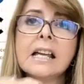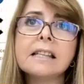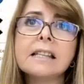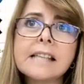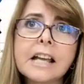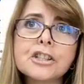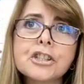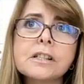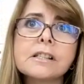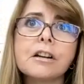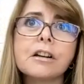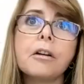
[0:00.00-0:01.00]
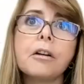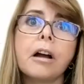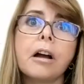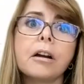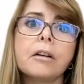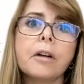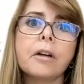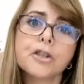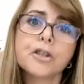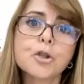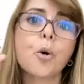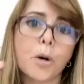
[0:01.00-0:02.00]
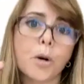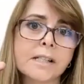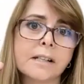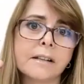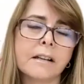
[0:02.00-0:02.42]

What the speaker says: The sessions are short.